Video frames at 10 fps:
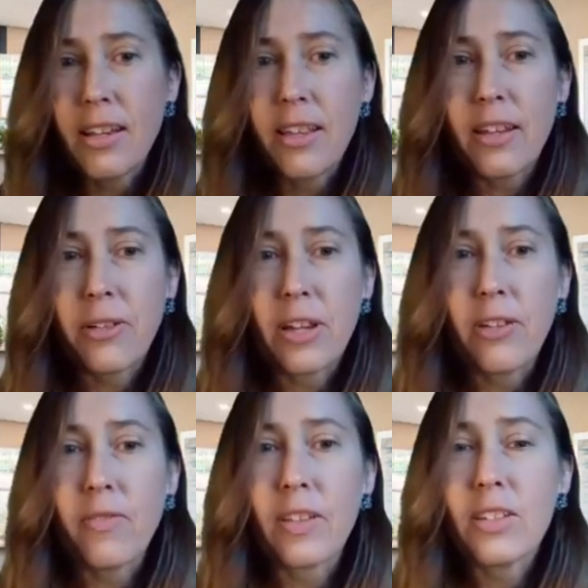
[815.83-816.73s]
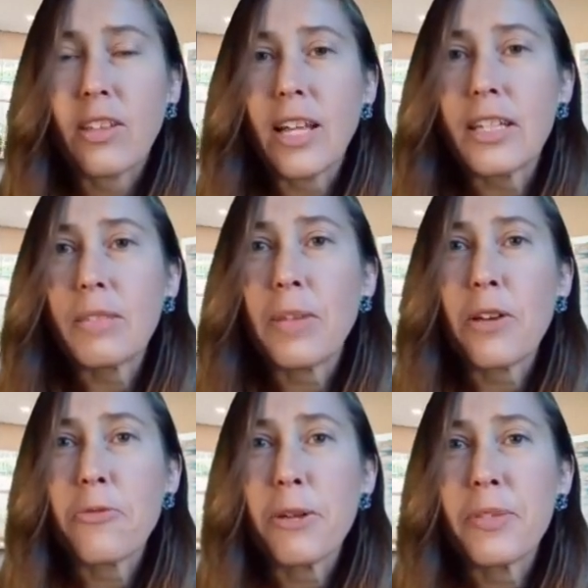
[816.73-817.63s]
There we go. So that's
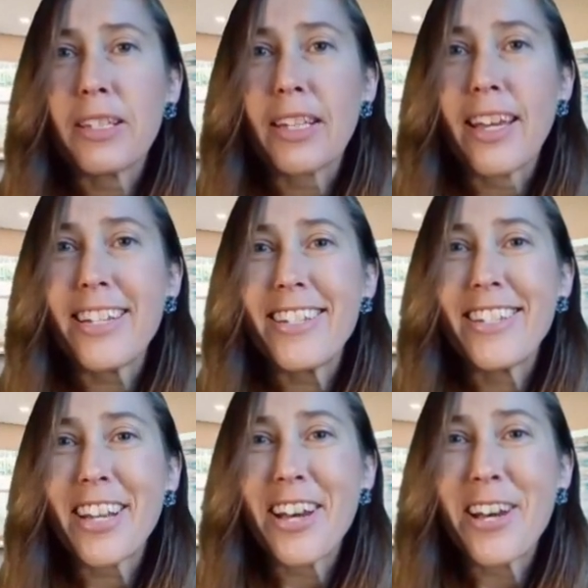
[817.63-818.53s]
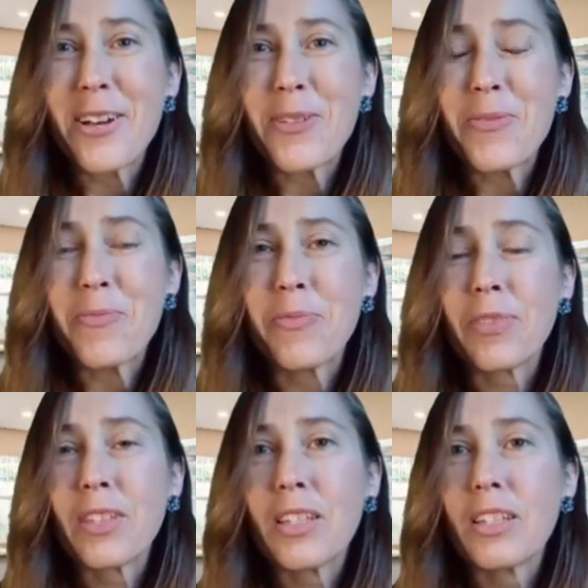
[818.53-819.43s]
my website.
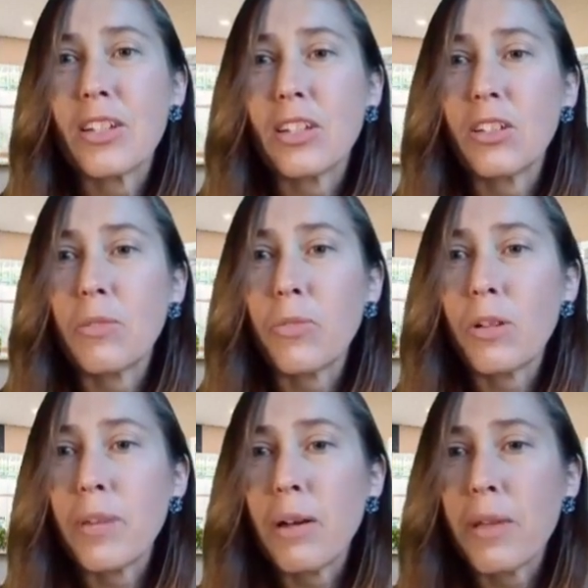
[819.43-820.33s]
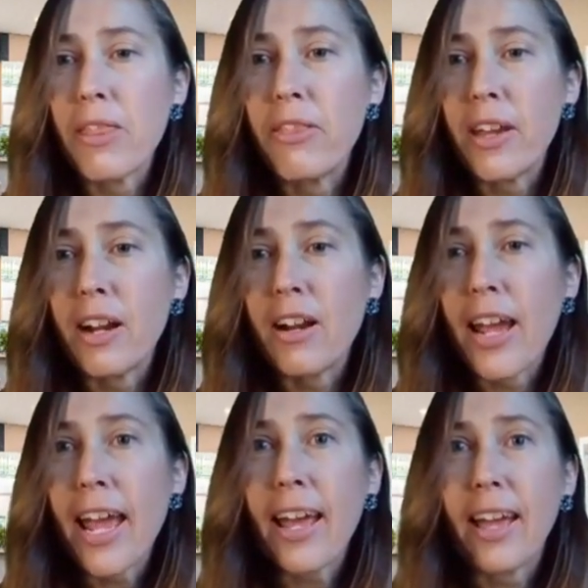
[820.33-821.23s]
You can learn more about me there.
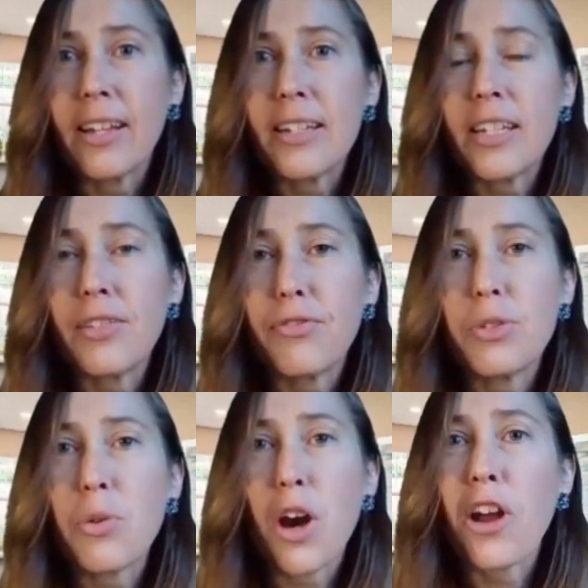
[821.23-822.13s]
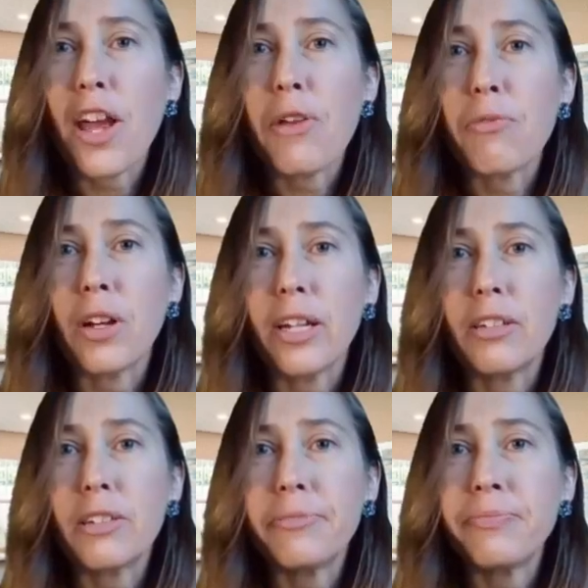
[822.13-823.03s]
And if you are a
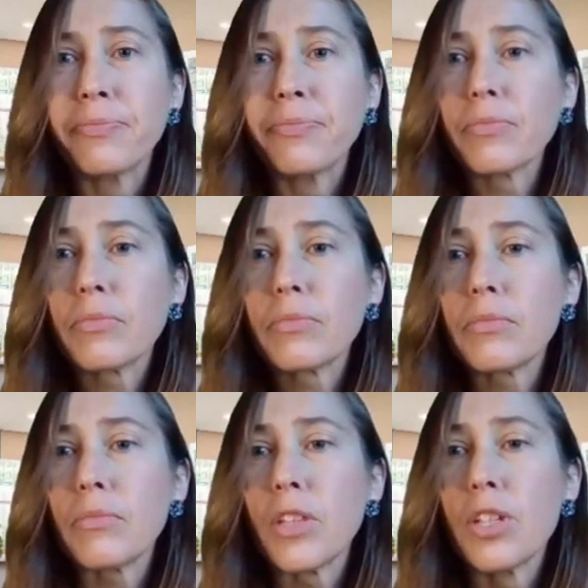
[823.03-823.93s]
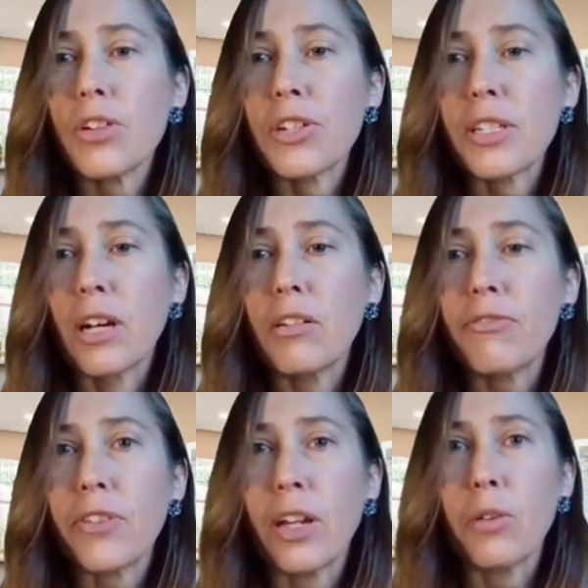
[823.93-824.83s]
writer
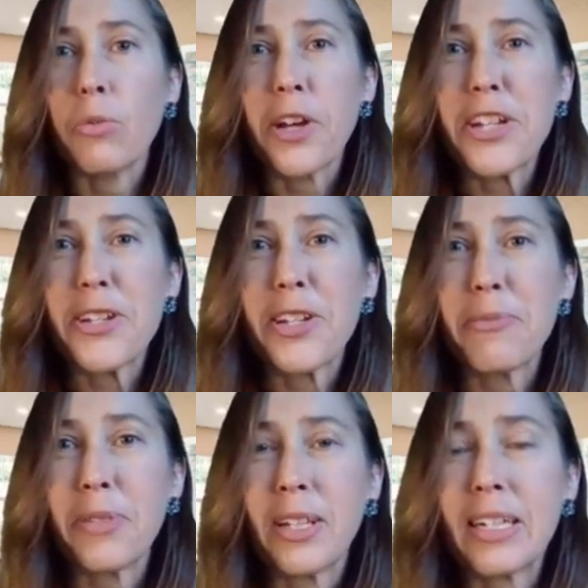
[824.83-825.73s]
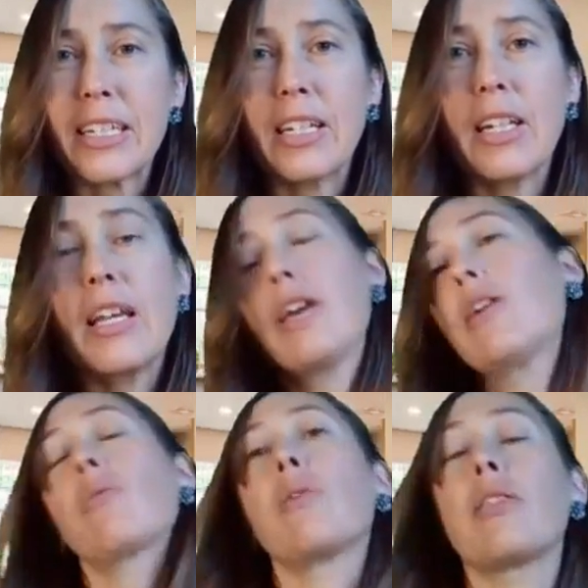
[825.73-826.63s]
yourself and want to get plugged in
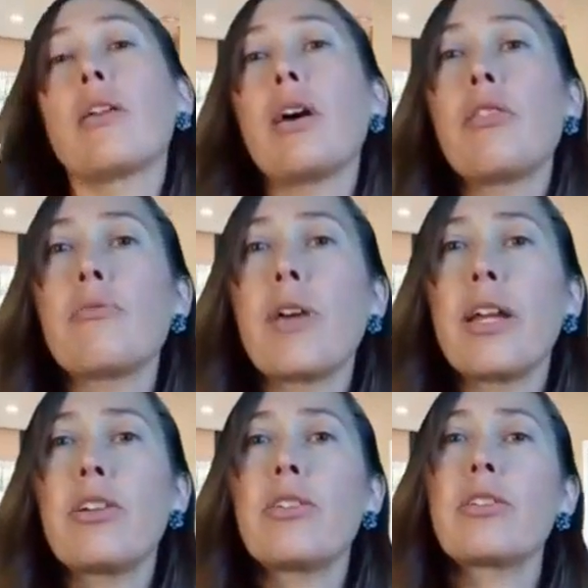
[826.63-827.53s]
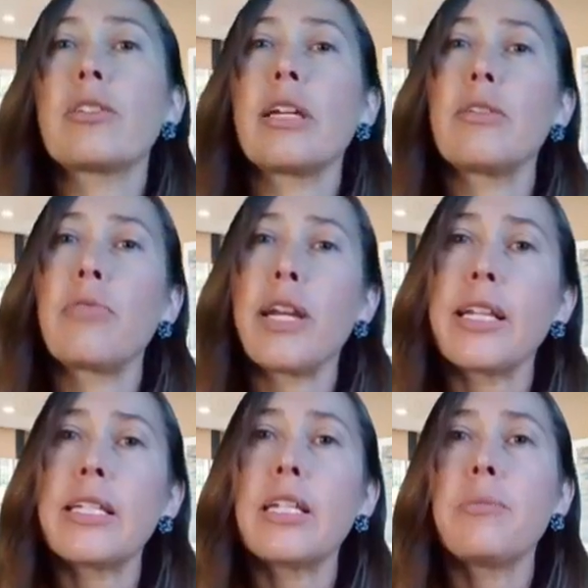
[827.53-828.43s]
with other writers, get
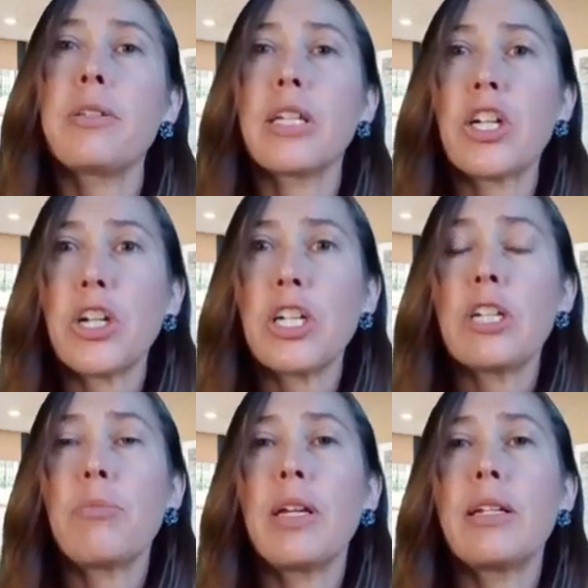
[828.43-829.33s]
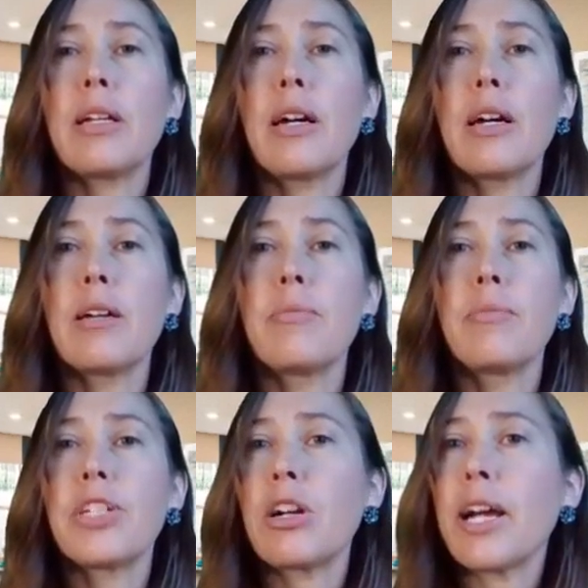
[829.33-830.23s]
writing tips, encouragement,
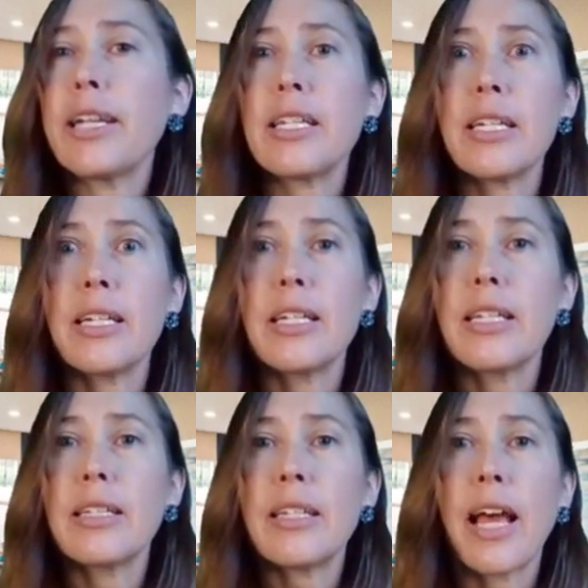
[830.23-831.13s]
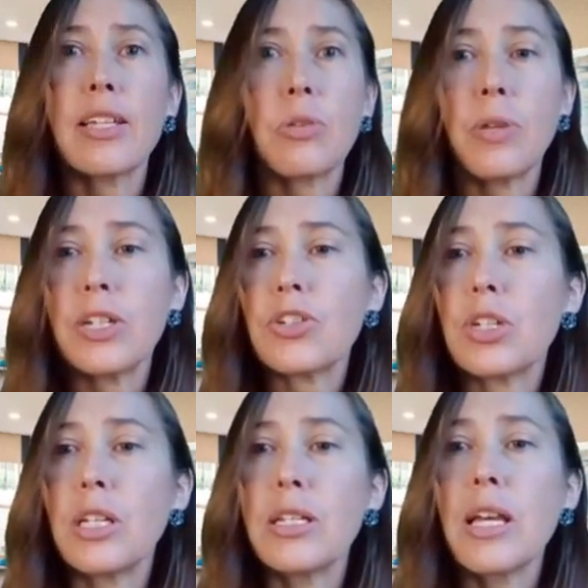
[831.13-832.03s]
share ideas, ask
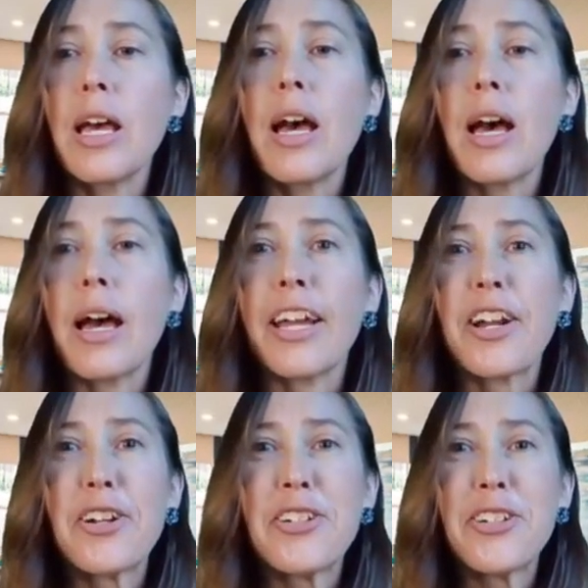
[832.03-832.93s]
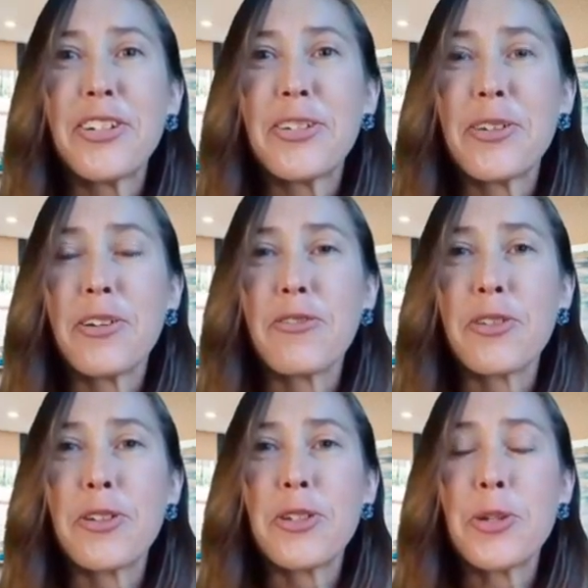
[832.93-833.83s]
questions, I encourage you to go
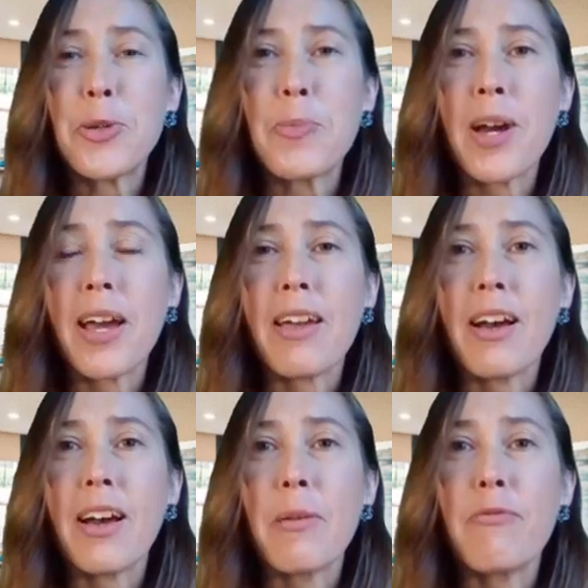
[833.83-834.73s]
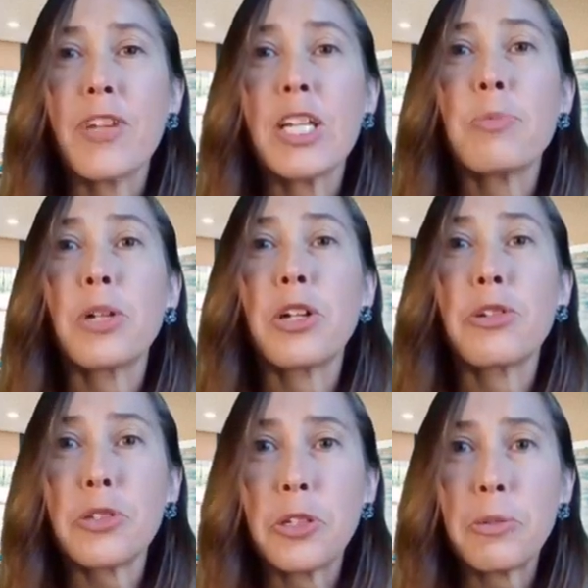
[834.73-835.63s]
over to my Facebook
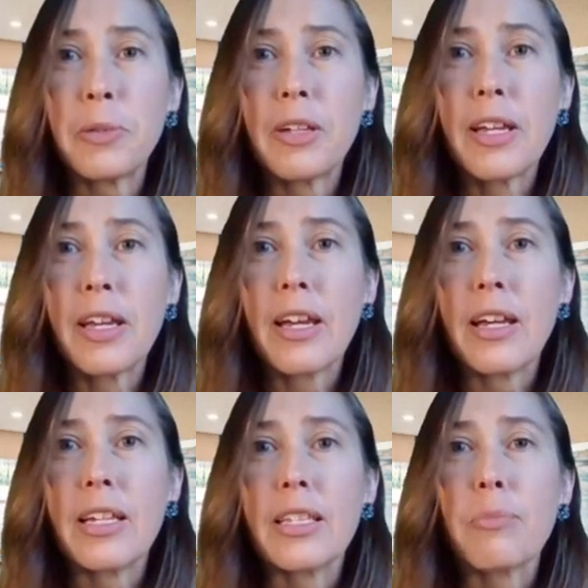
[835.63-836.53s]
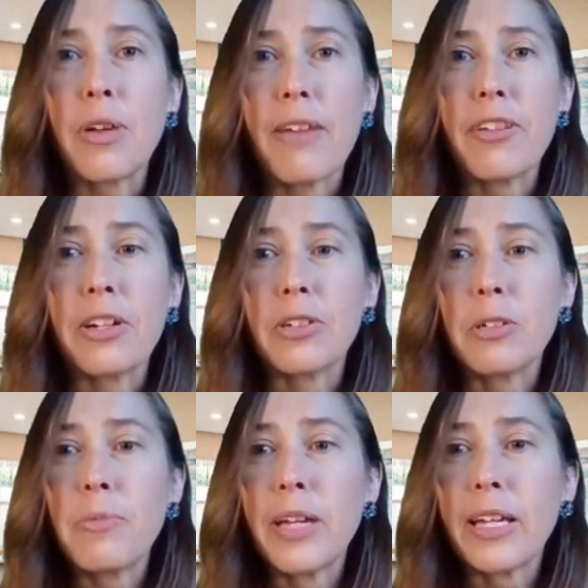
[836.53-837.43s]
group. It's a private
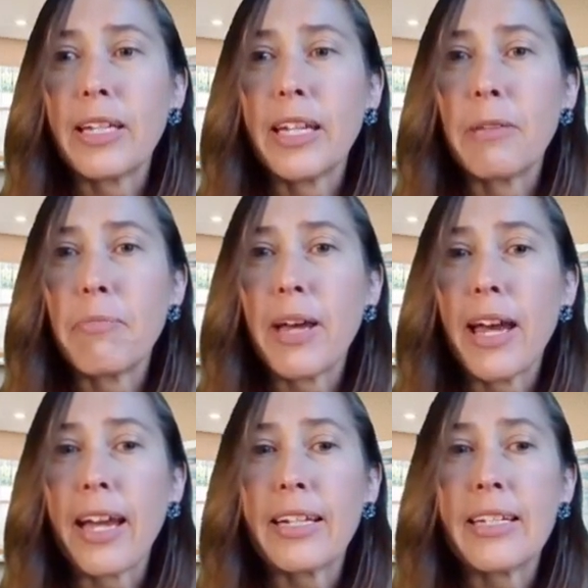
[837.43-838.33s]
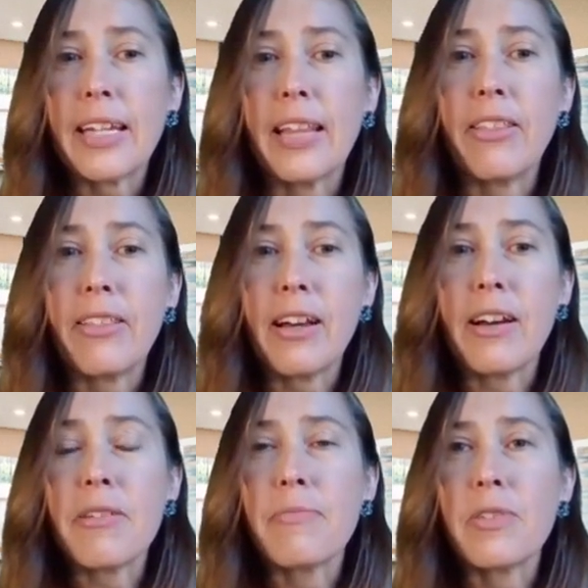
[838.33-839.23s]
group, Ink and Impact, and
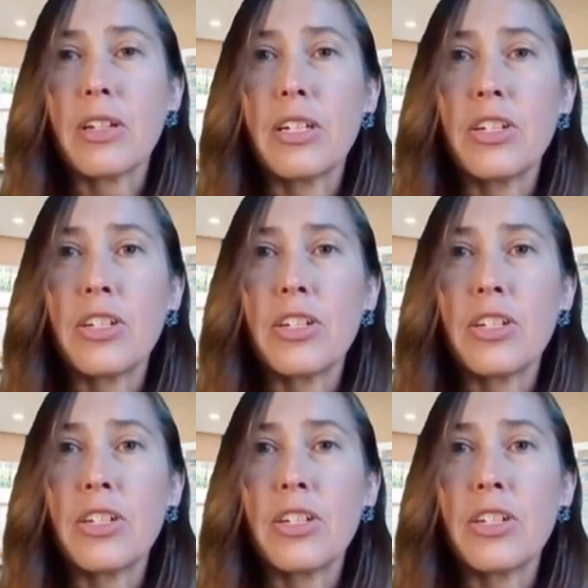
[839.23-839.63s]
you can